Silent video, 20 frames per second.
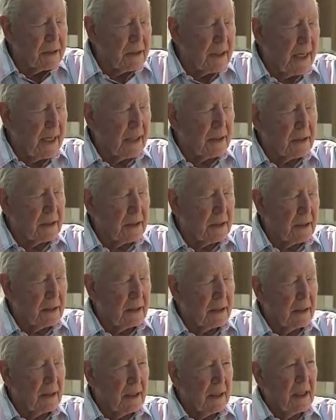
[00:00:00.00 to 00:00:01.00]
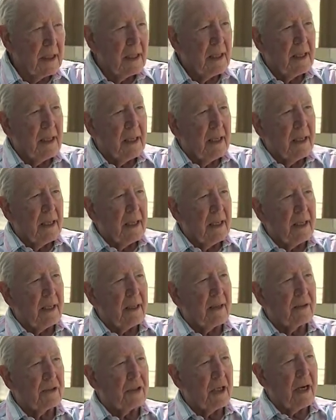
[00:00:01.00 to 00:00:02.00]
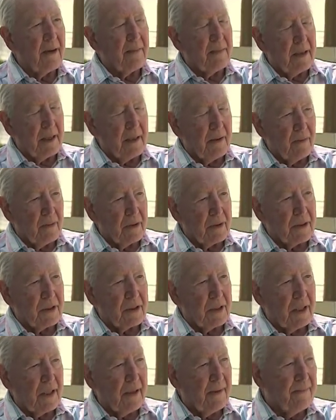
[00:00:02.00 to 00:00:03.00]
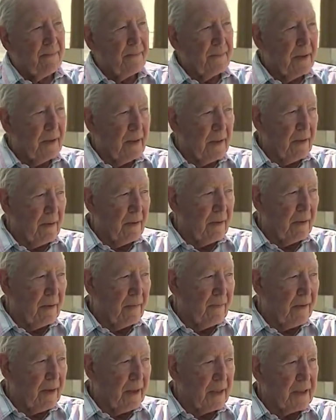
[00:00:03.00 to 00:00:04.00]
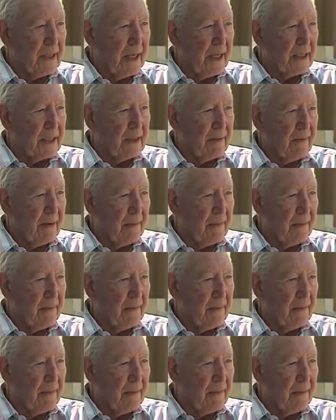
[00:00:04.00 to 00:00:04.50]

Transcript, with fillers: in action in, in Germany, which, um, you know, not very attractive.